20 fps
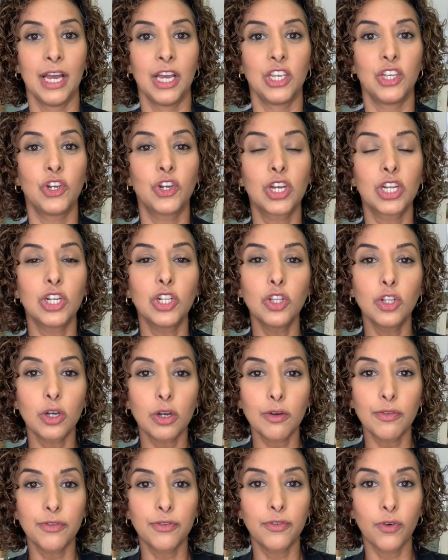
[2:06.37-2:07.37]
You're gonna
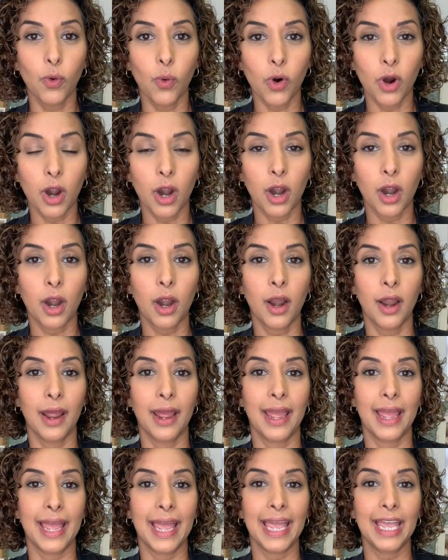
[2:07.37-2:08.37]
look for
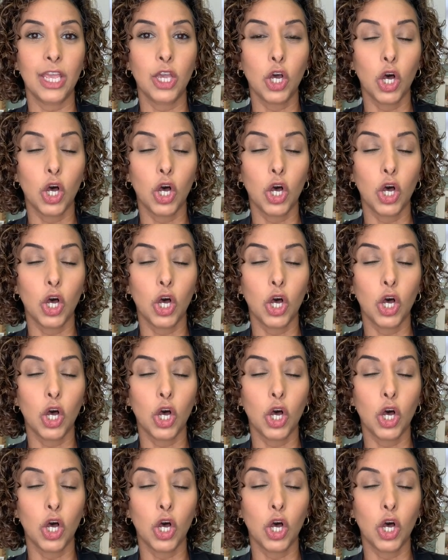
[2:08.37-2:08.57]
a